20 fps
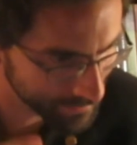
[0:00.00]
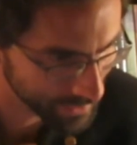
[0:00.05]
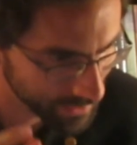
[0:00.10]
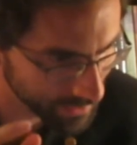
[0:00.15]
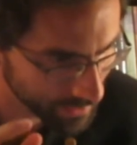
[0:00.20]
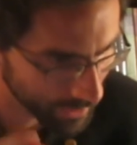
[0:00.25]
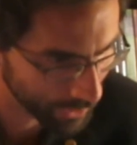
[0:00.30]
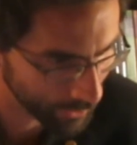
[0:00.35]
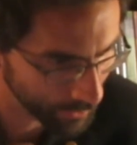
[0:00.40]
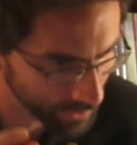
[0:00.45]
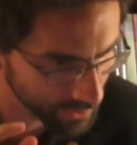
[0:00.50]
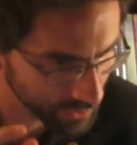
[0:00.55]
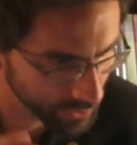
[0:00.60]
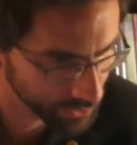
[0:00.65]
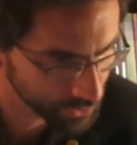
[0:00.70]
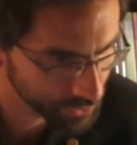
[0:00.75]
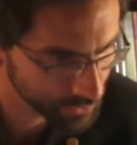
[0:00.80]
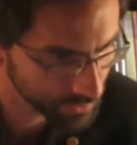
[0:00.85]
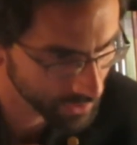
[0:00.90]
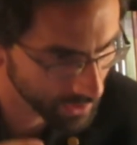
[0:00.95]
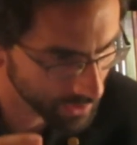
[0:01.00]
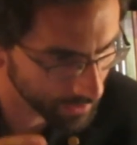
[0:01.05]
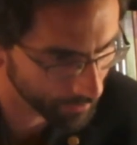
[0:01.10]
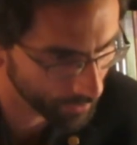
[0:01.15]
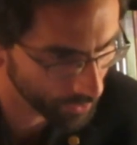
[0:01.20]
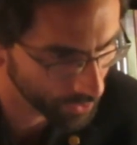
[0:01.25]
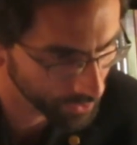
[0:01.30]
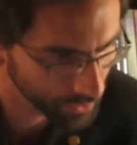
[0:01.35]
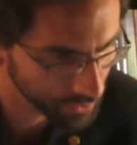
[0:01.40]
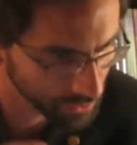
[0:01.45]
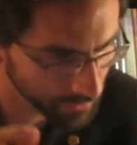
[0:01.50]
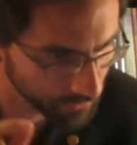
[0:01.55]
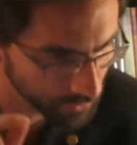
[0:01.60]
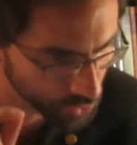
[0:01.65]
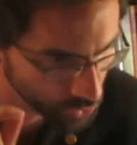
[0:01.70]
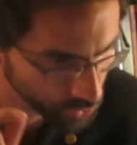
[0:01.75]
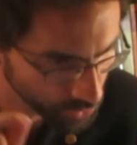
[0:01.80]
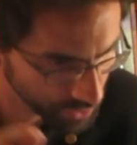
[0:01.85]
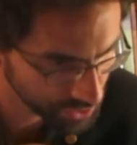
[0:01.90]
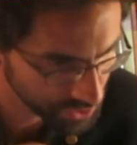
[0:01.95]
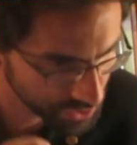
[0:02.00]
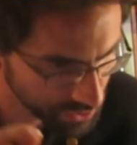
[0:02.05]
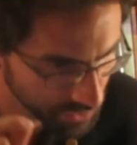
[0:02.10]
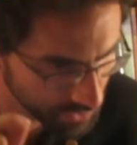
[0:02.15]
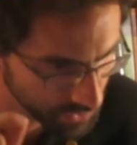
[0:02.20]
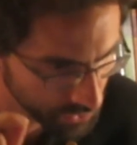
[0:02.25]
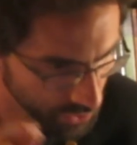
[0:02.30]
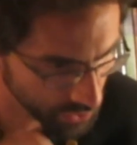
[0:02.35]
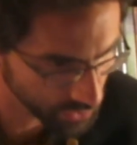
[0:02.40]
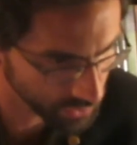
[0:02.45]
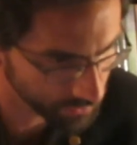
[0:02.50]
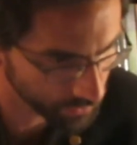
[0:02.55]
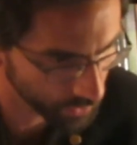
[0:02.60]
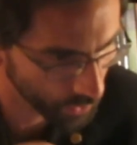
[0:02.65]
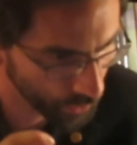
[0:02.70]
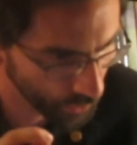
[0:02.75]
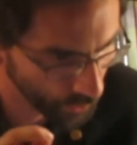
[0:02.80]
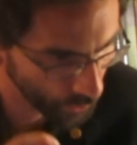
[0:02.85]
made our country a part of Christian Europe